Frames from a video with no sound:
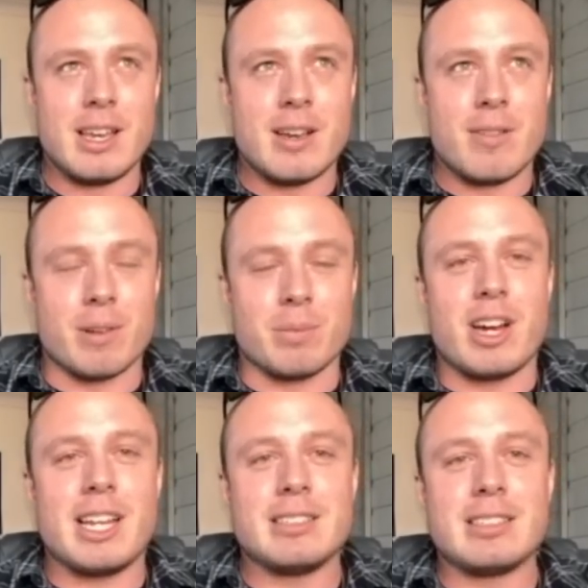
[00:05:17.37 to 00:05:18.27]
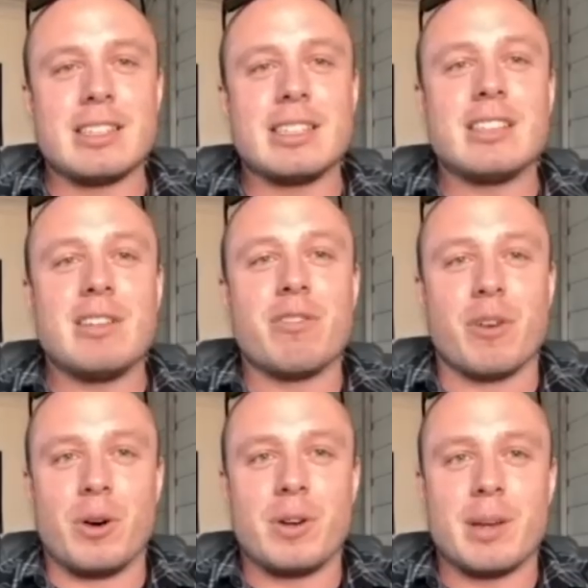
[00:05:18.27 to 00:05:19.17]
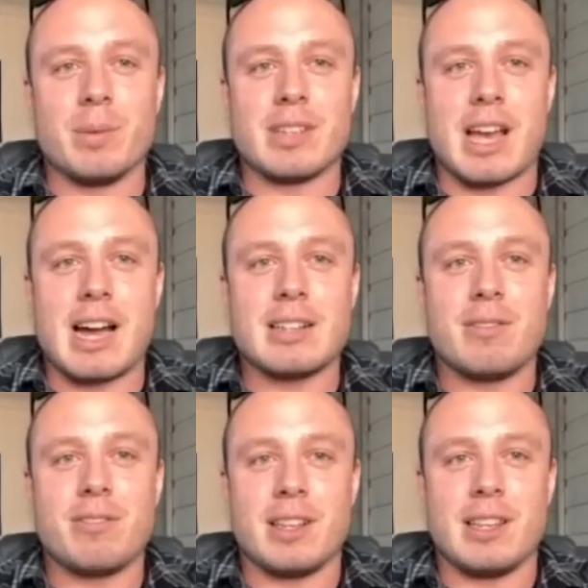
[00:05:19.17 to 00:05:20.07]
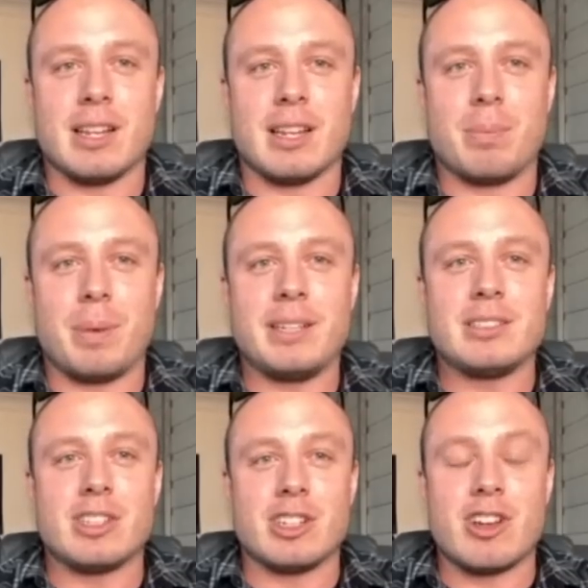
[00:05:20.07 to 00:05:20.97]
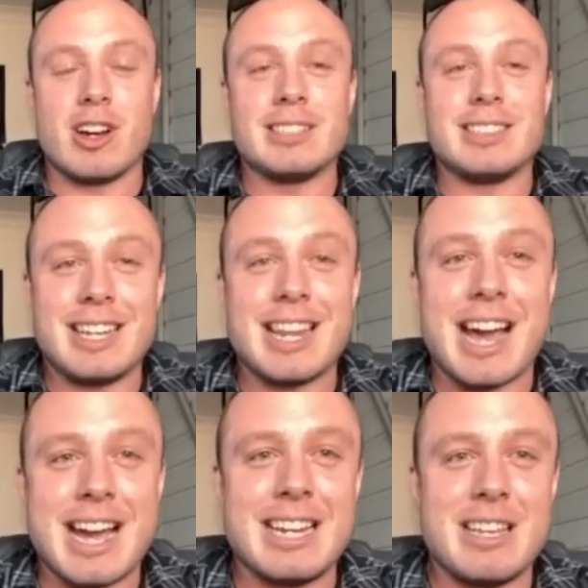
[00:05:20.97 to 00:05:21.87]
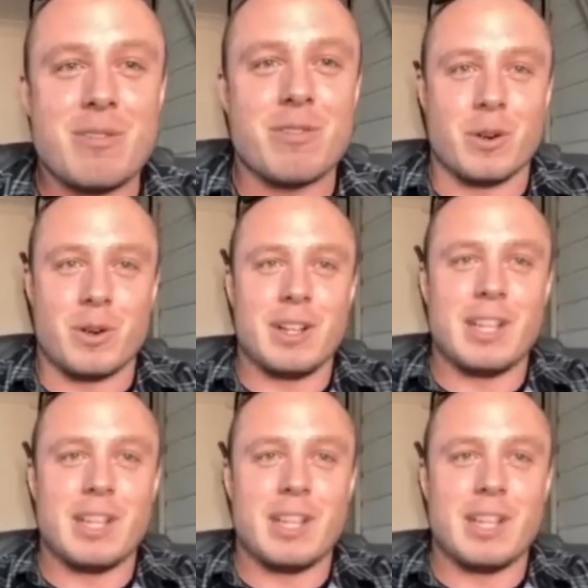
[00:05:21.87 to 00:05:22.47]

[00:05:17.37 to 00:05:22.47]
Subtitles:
From 1964, it was active in the Olympics to 1984.